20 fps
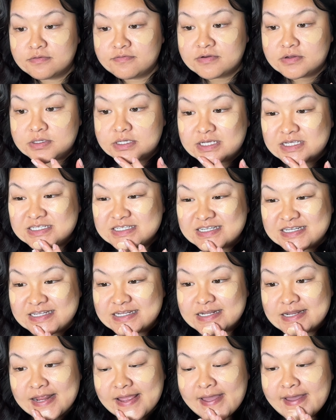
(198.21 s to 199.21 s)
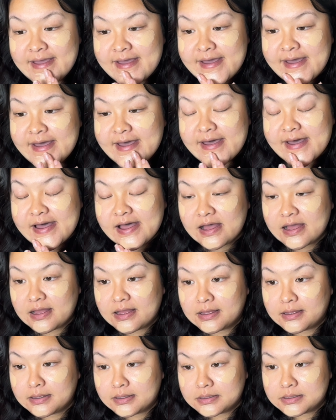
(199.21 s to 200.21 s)
foundation
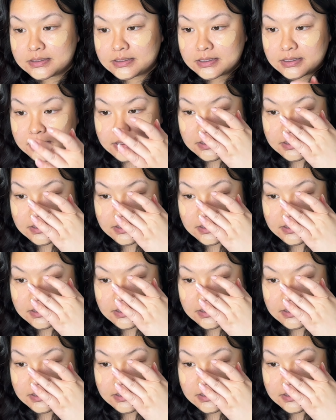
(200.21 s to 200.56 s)
on